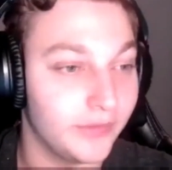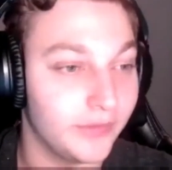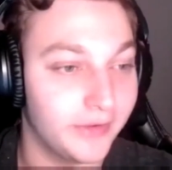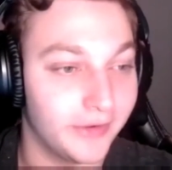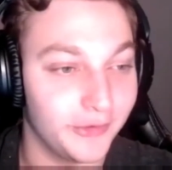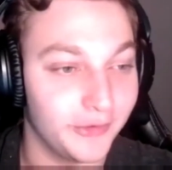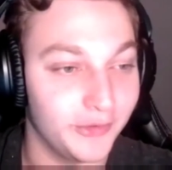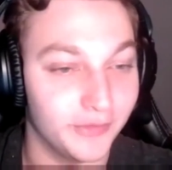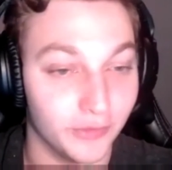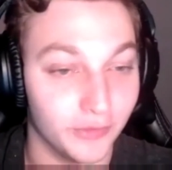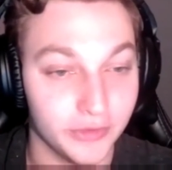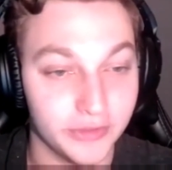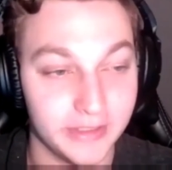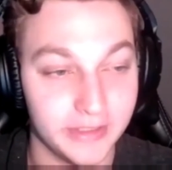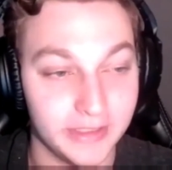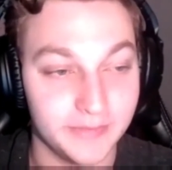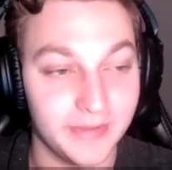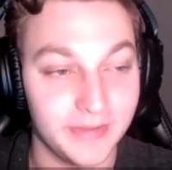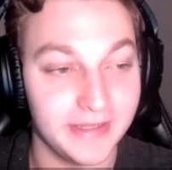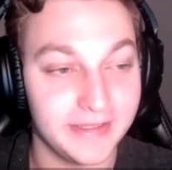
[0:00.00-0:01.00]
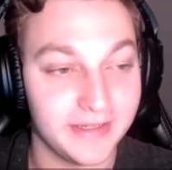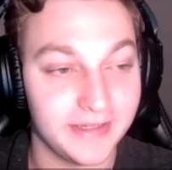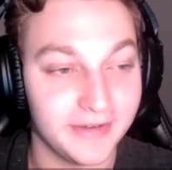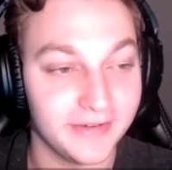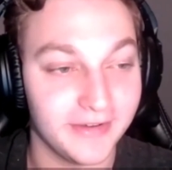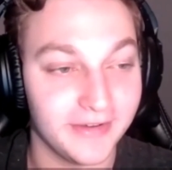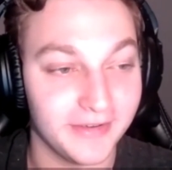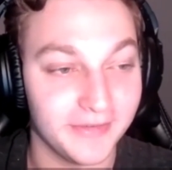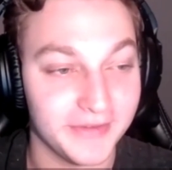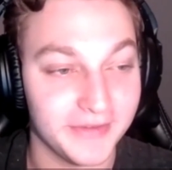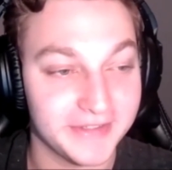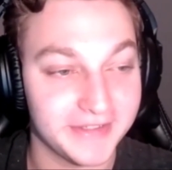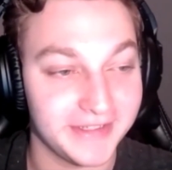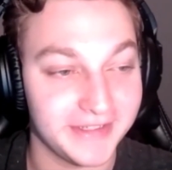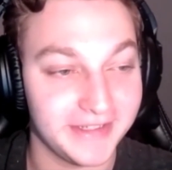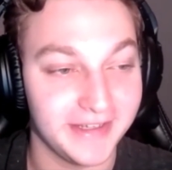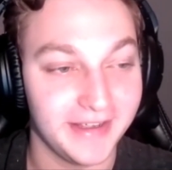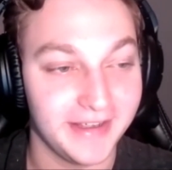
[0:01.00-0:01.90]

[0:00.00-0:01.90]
our university is based here, obviously.